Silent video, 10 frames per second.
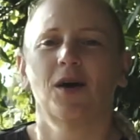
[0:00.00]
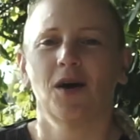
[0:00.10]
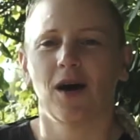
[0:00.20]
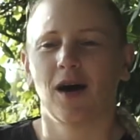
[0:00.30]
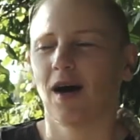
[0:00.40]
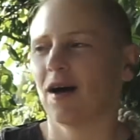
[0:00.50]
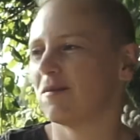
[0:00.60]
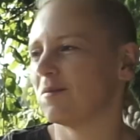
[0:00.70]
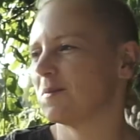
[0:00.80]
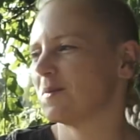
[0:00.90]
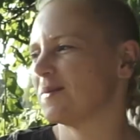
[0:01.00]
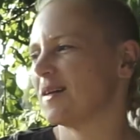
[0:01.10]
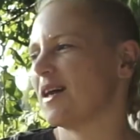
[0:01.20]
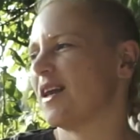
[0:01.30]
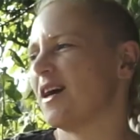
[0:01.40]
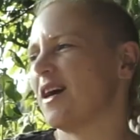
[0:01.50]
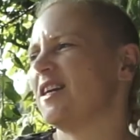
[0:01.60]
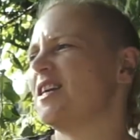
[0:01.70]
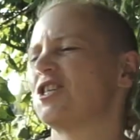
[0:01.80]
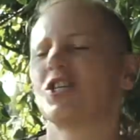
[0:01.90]
an
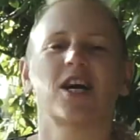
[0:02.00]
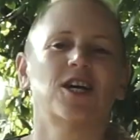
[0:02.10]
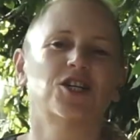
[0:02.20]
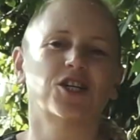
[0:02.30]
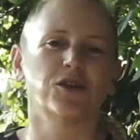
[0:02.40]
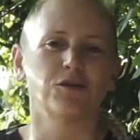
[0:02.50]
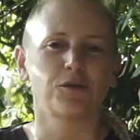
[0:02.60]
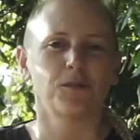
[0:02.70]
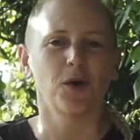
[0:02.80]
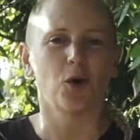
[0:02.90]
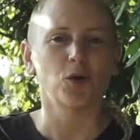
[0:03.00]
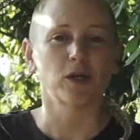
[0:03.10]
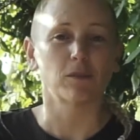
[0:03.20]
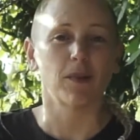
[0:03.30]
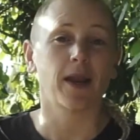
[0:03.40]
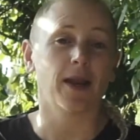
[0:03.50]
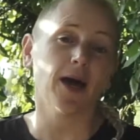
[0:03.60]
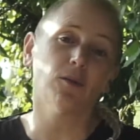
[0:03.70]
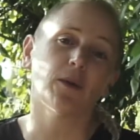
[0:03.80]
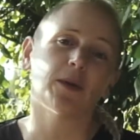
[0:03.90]
initiation from the older men
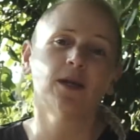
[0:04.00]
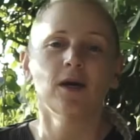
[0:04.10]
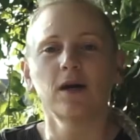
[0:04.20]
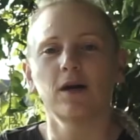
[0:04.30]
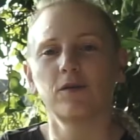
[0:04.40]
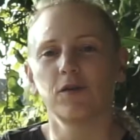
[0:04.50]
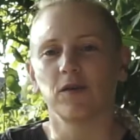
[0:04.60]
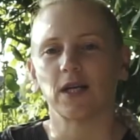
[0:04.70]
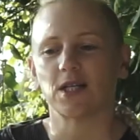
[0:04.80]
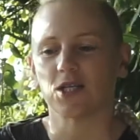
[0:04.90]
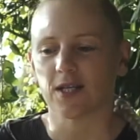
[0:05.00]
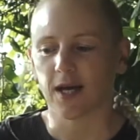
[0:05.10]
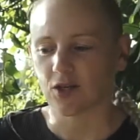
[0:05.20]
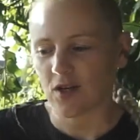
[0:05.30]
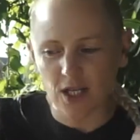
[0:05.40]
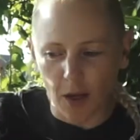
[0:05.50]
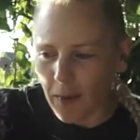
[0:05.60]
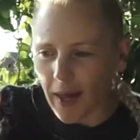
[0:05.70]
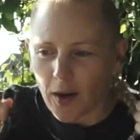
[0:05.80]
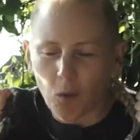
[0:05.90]
and women of the village that dress
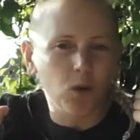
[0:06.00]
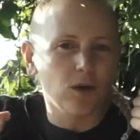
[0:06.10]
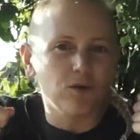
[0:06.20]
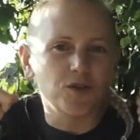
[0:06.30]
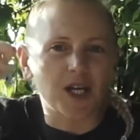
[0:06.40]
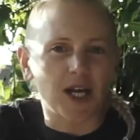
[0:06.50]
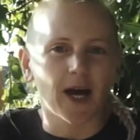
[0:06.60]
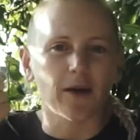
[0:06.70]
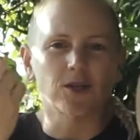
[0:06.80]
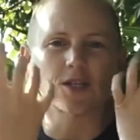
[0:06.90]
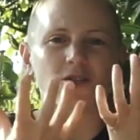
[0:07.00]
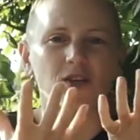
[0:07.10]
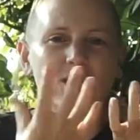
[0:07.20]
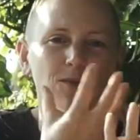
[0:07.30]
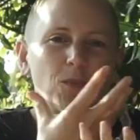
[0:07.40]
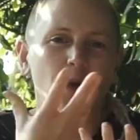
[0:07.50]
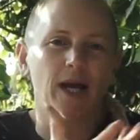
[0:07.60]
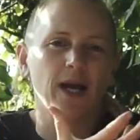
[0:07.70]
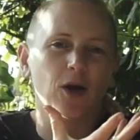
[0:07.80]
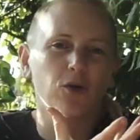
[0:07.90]
up like wolves, and I was dressed up more
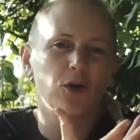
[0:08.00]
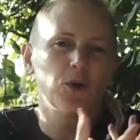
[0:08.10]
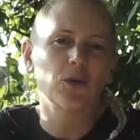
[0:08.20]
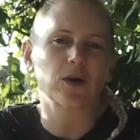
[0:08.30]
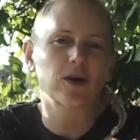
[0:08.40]
like a crow